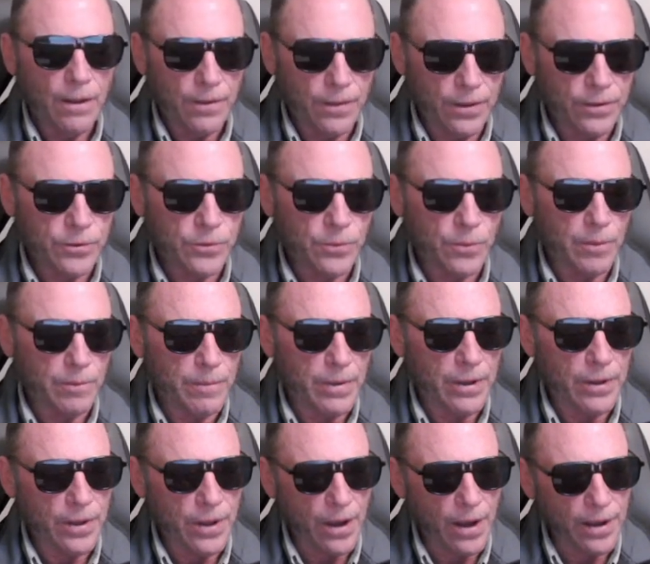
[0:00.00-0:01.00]
This would be
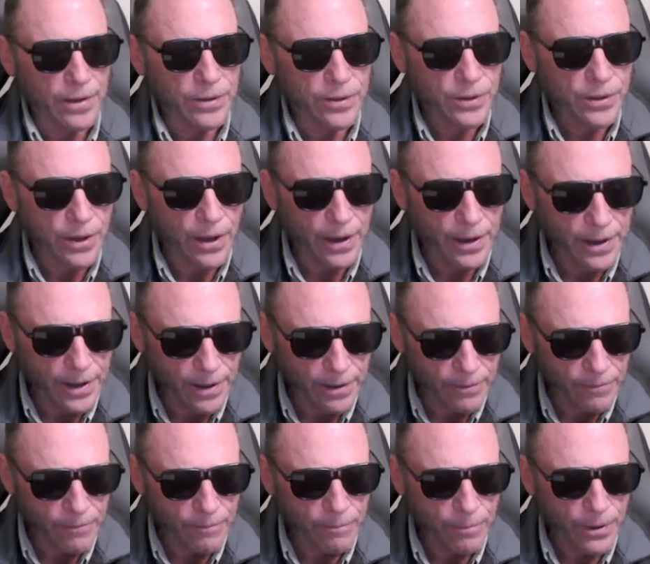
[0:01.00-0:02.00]
the
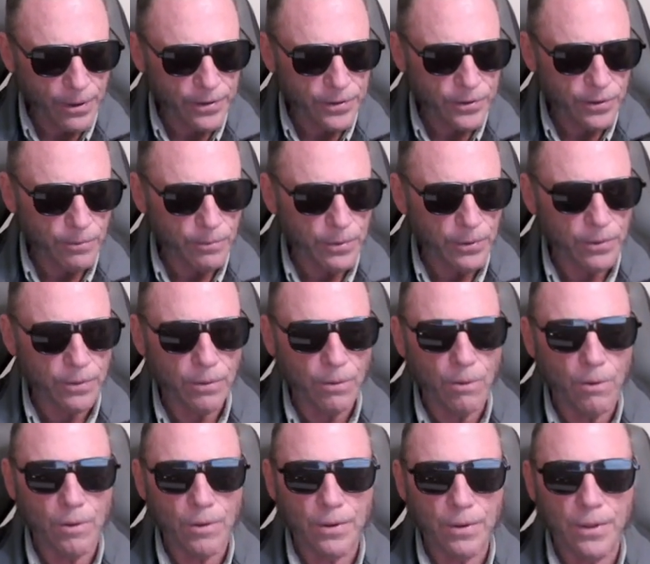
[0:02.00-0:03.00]
Einsteinian principle
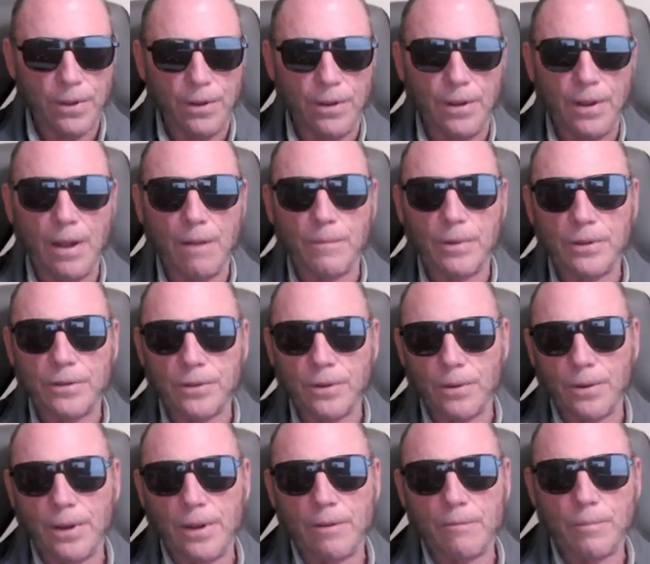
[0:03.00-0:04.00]
or the
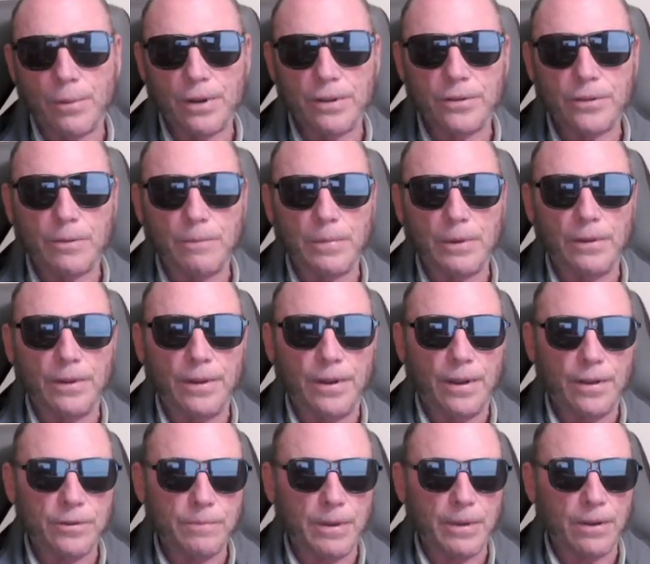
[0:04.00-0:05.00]
Emersonian principle, it
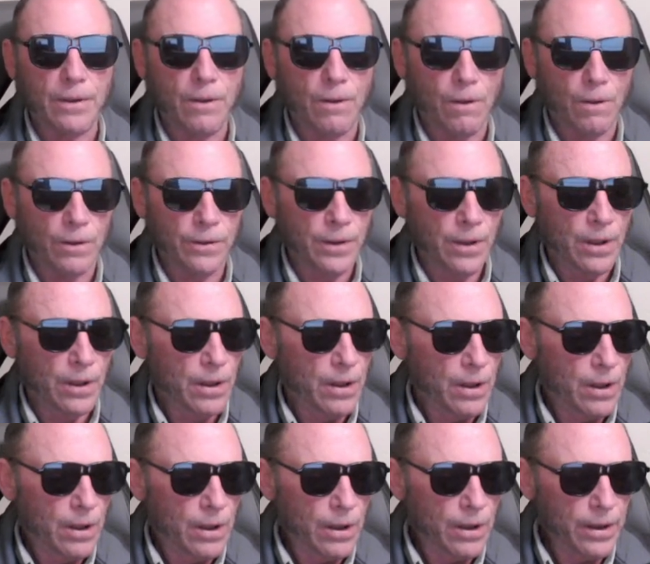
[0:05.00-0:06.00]
has been called.
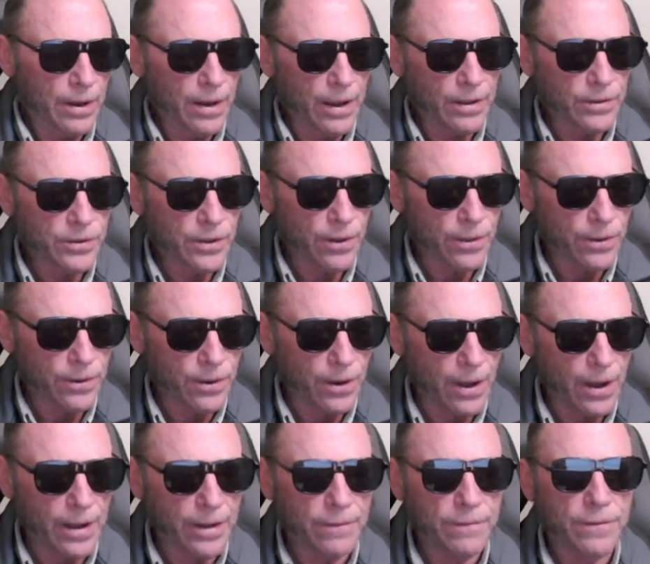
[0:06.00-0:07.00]
It has other
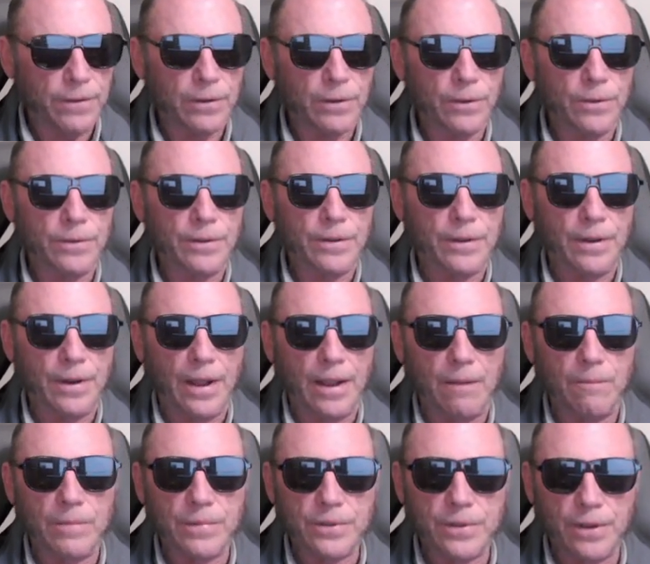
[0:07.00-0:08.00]
highfalutin
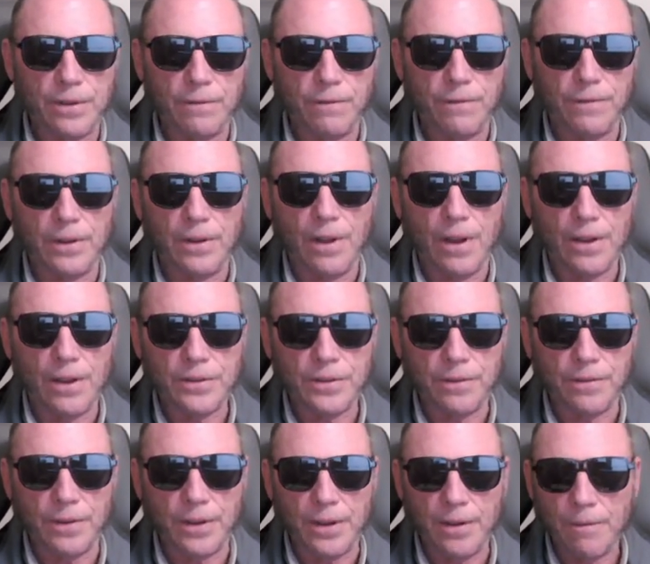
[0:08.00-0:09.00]
names in
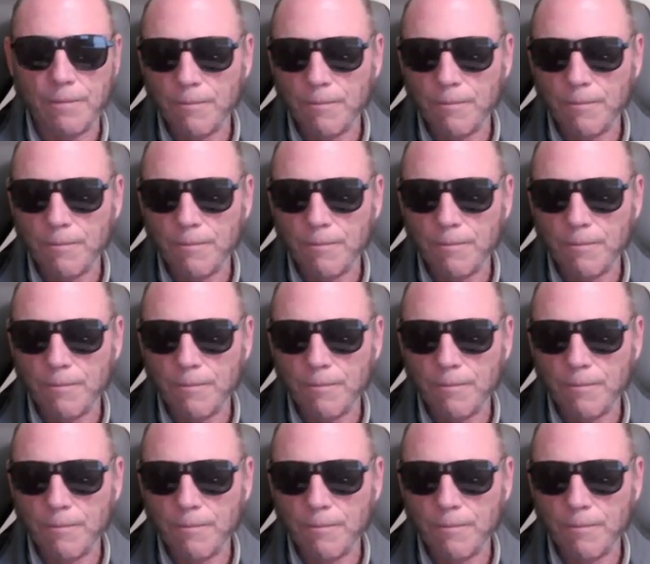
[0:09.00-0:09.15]
philosophy.